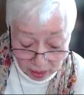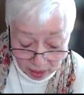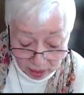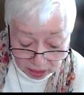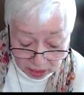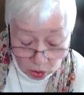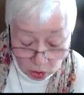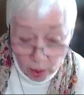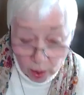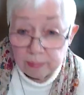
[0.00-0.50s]

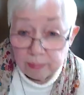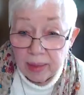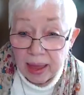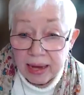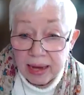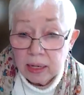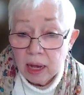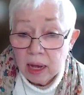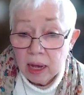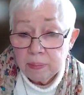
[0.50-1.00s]
So I
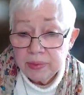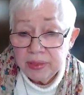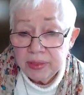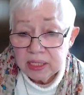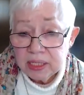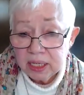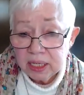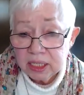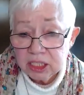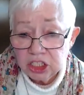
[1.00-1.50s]
made up
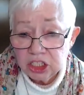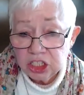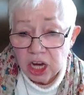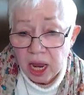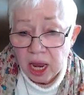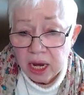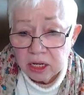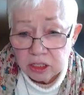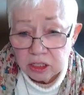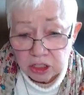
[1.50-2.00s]
this
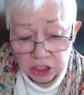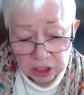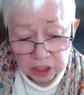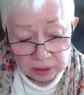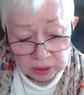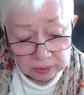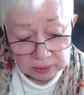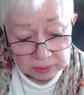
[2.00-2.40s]
exchange.